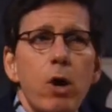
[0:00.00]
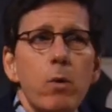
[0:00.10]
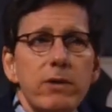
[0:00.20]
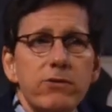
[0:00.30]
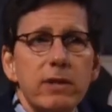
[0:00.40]

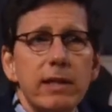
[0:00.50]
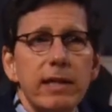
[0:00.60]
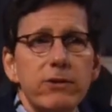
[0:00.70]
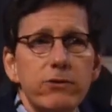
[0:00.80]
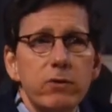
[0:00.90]
poets in
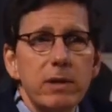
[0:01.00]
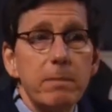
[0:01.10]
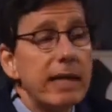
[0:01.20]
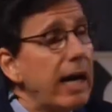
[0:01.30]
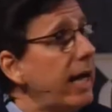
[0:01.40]
history
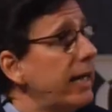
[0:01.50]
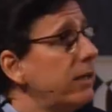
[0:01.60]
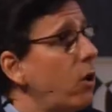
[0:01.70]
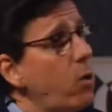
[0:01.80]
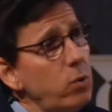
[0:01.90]

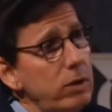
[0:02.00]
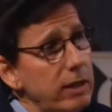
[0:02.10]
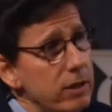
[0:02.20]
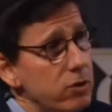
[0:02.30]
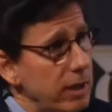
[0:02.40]
behind
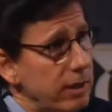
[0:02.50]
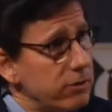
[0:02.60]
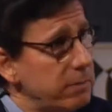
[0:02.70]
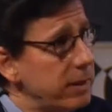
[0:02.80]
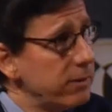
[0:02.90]
only
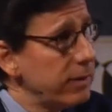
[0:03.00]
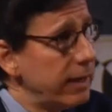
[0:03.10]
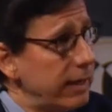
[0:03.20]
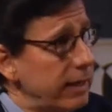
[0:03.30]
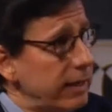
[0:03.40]
Shakespeare
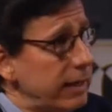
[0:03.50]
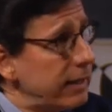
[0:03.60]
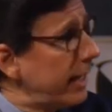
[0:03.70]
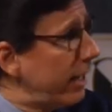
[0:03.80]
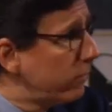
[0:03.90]

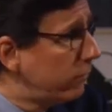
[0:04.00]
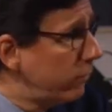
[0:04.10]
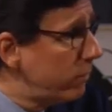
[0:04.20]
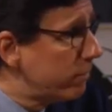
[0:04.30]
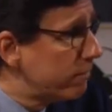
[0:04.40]
and Lao Tzu.